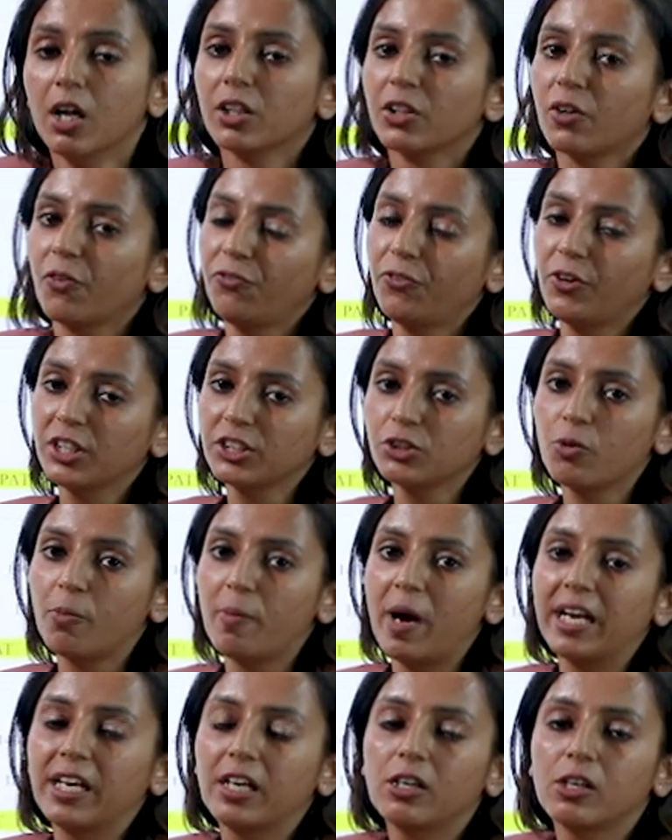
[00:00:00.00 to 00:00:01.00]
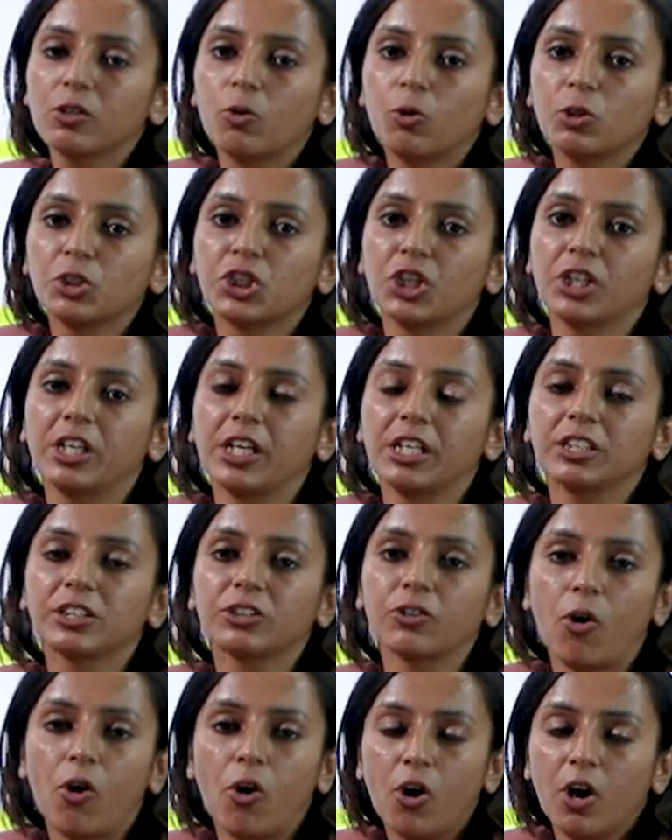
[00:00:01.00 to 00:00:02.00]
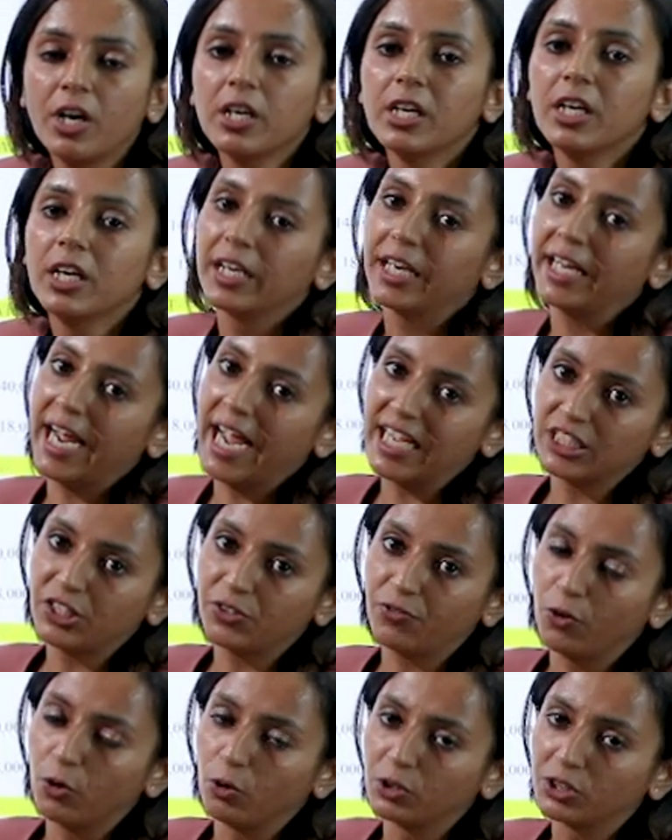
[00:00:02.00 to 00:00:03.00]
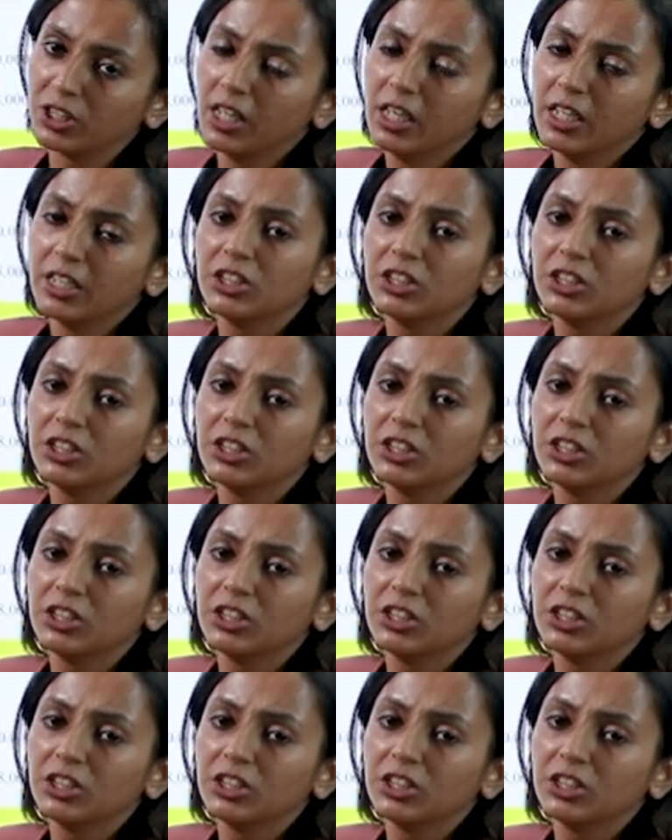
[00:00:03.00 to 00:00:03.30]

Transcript: The first numerical question is on cash flows.